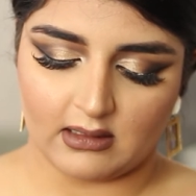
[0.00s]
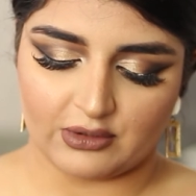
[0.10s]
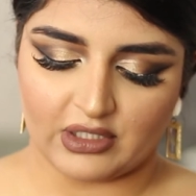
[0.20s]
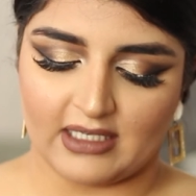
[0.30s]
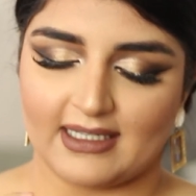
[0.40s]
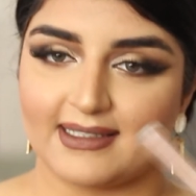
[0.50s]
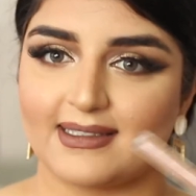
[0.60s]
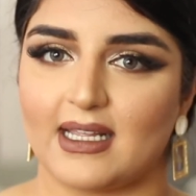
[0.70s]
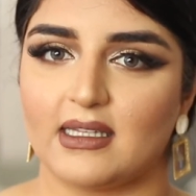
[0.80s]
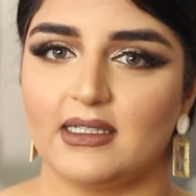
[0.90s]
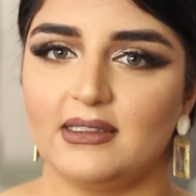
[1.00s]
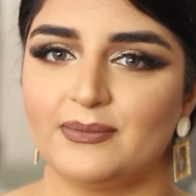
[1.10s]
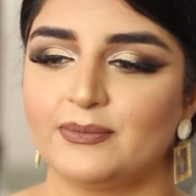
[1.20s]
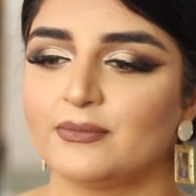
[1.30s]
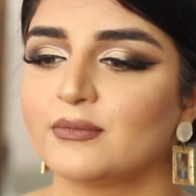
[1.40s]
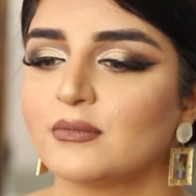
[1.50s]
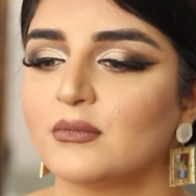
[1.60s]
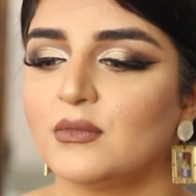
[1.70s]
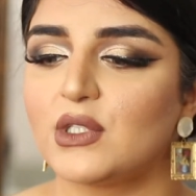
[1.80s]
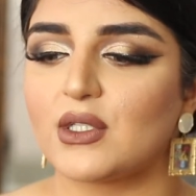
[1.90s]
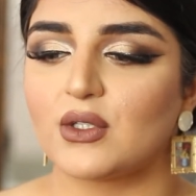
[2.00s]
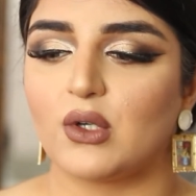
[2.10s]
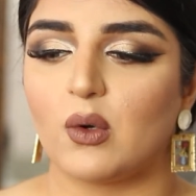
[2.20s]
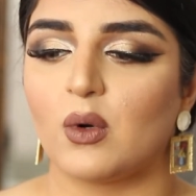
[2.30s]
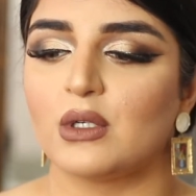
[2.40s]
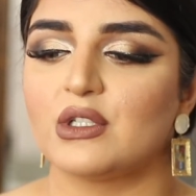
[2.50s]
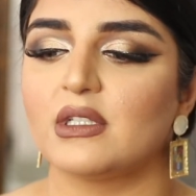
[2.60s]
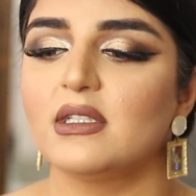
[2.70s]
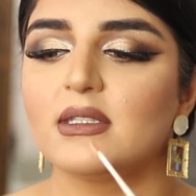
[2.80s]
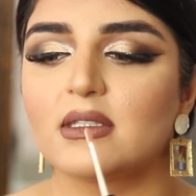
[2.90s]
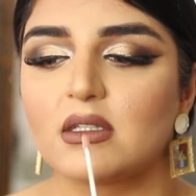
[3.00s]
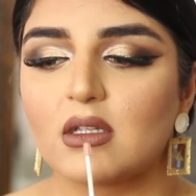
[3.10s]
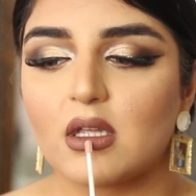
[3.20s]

the shade Estella. This is gorgeous.